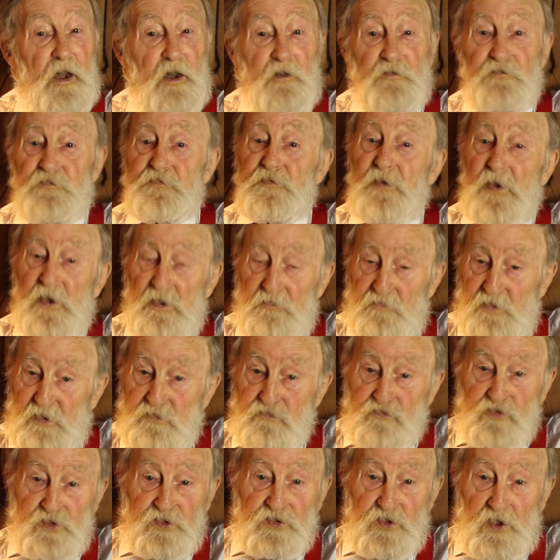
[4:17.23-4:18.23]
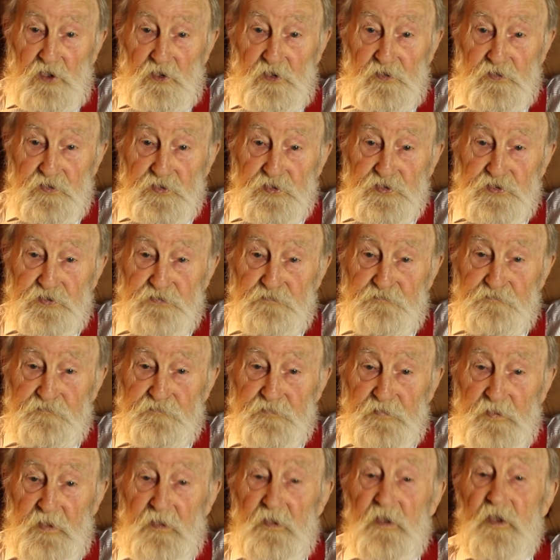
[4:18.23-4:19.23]
of $500.
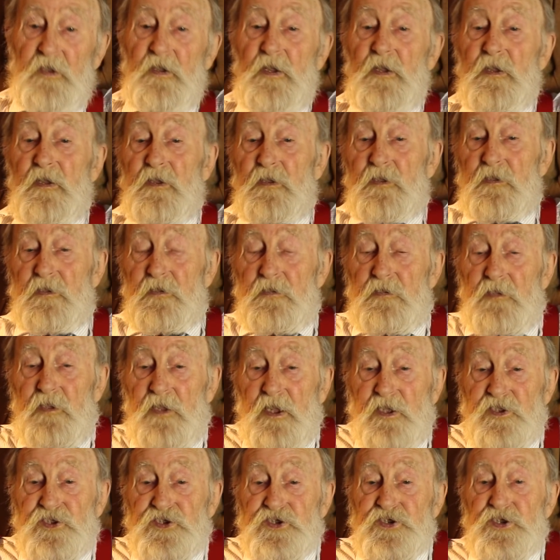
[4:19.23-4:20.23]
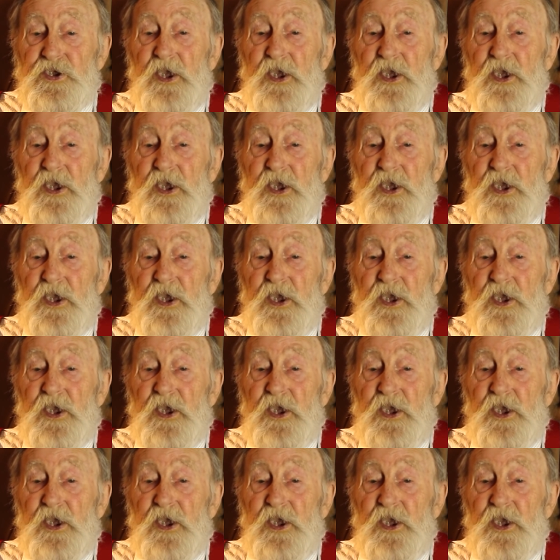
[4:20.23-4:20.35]
Let's